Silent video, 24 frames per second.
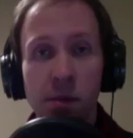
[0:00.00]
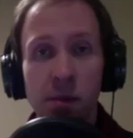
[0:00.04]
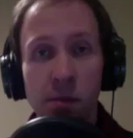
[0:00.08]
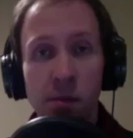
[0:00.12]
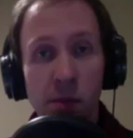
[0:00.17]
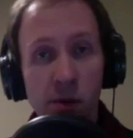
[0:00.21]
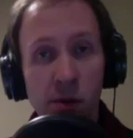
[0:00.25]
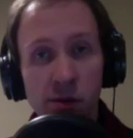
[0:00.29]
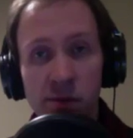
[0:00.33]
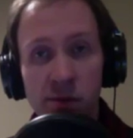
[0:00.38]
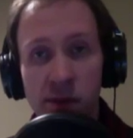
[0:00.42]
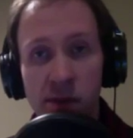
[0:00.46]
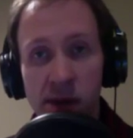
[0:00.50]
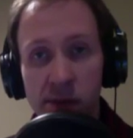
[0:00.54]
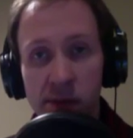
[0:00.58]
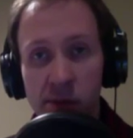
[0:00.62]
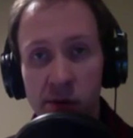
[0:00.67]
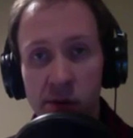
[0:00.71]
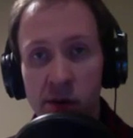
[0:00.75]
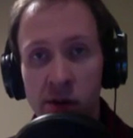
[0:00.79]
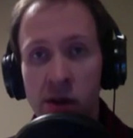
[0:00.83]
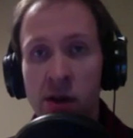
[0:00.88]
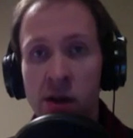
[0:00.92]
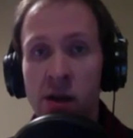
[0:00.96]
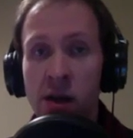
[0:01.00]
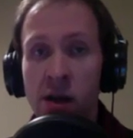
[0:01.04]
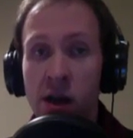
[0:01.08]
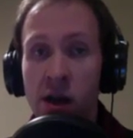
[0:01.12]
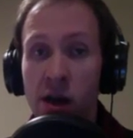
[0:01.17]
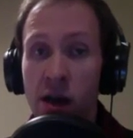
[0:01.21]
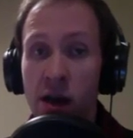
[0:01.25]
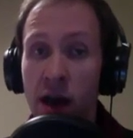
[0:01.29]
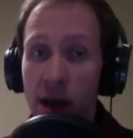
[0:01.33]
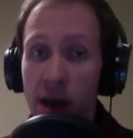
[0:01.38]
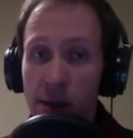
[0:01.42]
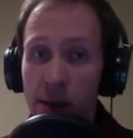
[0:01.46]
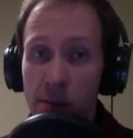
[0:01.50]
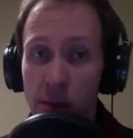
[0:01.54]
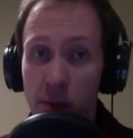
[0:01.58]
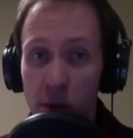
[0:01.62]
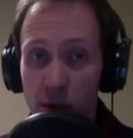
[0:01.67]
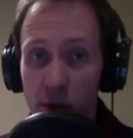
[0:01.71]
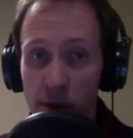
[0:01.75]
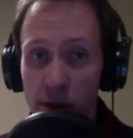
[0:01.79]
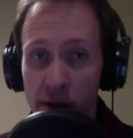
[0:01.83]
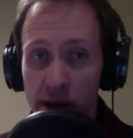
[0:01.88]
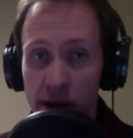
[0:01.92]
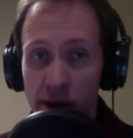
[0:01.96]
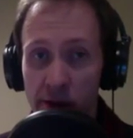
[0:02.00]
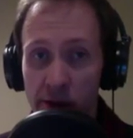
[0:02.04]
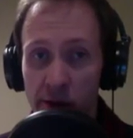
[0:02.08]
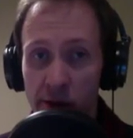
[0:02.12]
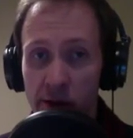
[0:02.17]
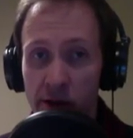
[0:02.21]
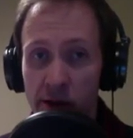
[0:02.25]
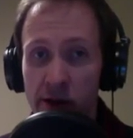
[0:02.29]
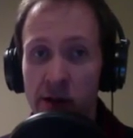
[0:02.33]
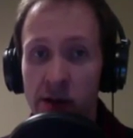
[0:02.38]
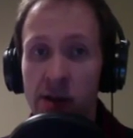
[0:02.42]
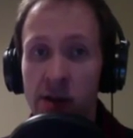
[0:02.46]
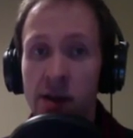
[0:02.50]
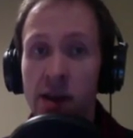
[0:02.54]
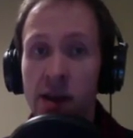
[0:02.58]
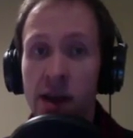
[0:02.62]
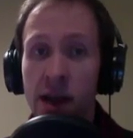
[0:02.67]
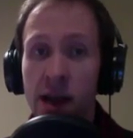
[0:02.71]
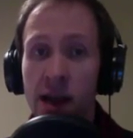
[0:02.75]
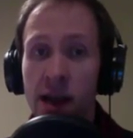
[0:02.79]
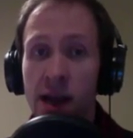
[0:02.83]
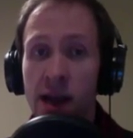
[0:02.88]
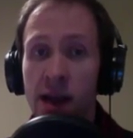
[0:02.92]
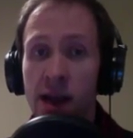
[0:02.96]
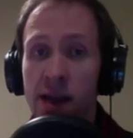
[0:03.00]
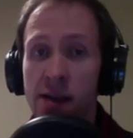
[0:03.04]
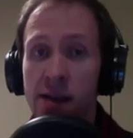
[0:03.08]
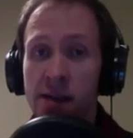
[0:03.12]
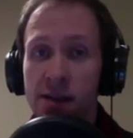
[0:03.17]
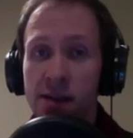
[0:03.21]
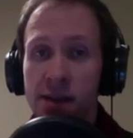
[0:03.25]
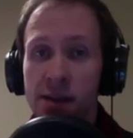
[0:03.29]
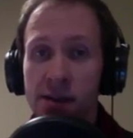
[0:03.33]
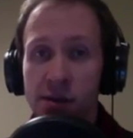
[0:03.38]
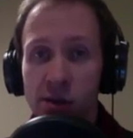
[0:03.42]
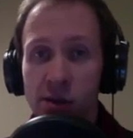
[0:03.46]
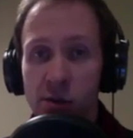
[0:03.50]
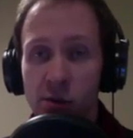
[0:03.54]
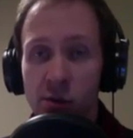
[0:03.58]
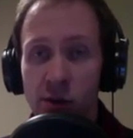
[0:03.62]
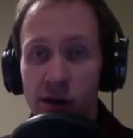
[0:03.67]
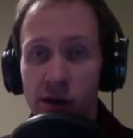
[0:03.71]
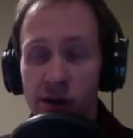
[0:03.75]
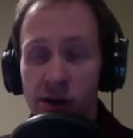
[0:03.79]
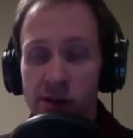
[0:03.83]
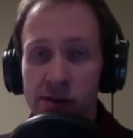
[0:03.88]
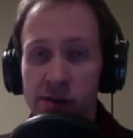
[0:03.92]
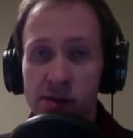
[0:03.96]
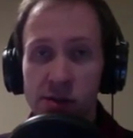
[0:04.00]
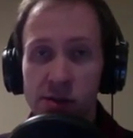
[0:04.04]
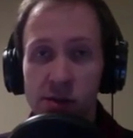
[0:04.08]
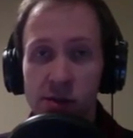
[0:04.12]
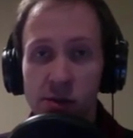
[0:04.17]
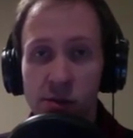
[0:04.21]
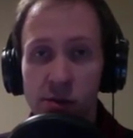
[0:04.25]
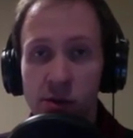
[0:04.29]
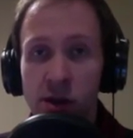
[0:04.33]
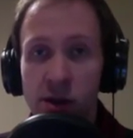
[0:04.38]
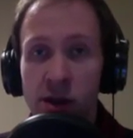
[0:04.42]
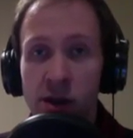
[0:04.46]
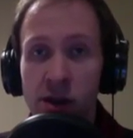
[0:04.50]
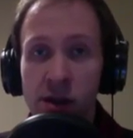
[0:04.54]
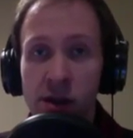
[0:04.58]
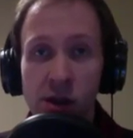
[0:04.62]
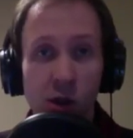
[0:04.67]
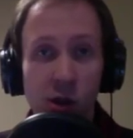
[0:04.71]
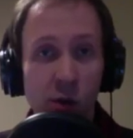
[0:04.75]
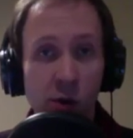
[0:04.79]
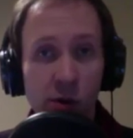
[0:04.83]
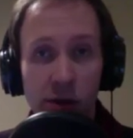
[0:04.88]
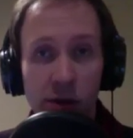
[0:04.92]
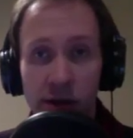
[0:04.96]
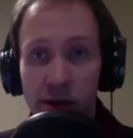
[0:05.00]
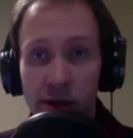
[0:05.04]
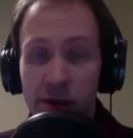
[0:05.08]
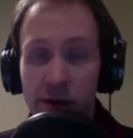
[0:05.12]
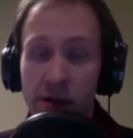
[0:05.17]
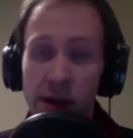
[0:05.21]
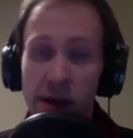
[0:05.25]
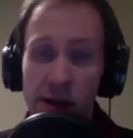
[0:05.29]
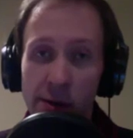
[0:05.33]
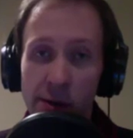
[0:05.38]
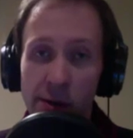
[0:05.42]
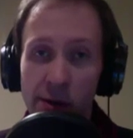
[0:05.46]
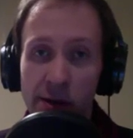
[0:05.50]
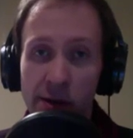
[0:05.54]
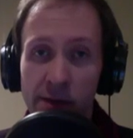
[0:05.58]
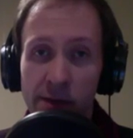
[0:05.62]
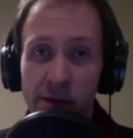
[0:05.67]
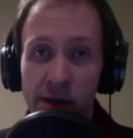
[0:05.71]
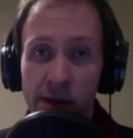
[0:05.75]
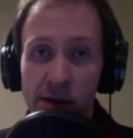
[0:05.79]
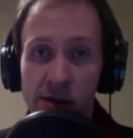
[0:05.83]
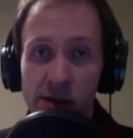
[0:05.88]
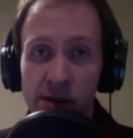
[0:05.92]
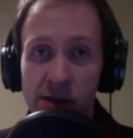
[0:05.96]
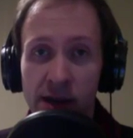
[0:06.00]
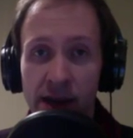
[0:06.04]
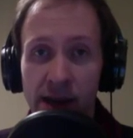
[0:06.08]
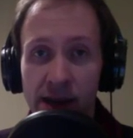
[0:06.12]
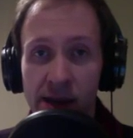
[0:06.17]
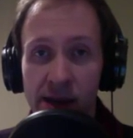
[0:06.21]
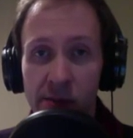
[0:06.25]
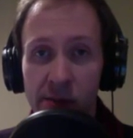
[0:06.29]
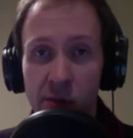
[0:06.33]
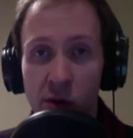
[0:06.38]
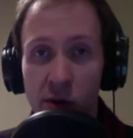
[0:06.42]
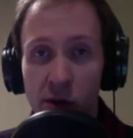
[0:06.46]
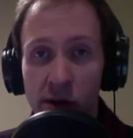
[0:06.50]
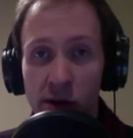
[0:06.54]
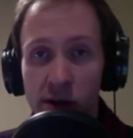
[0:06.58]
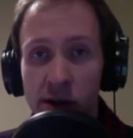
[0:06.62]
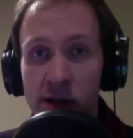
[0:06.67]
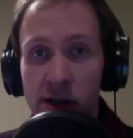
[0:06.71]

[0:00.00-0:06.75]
most people are hypothyroid and they don't want to lower their thyroid function anymore.